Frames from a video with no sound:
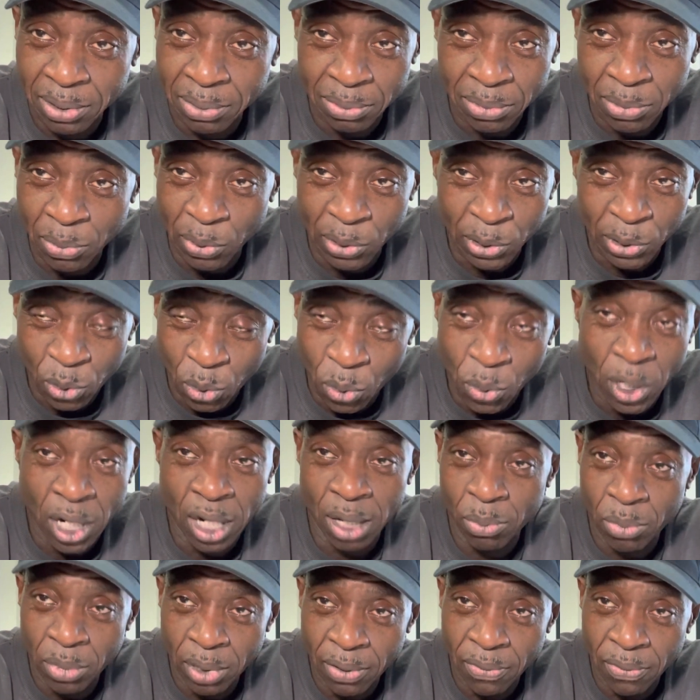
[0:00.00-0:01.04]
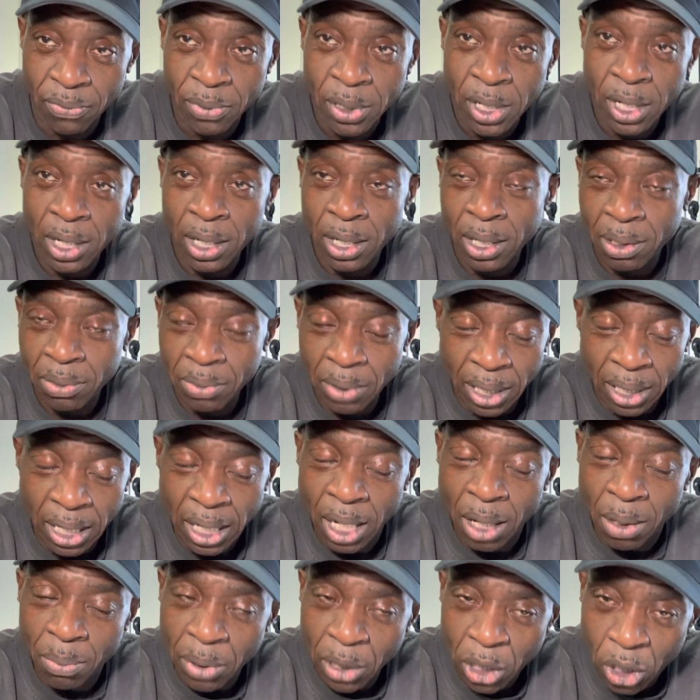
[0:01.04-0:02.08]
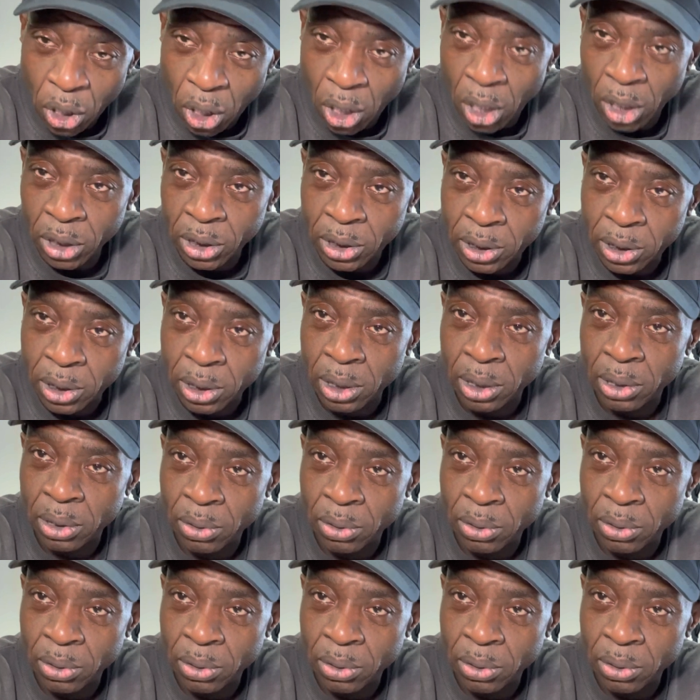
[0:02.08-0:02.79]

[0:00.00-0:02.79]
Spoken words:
was caught up with, right? Because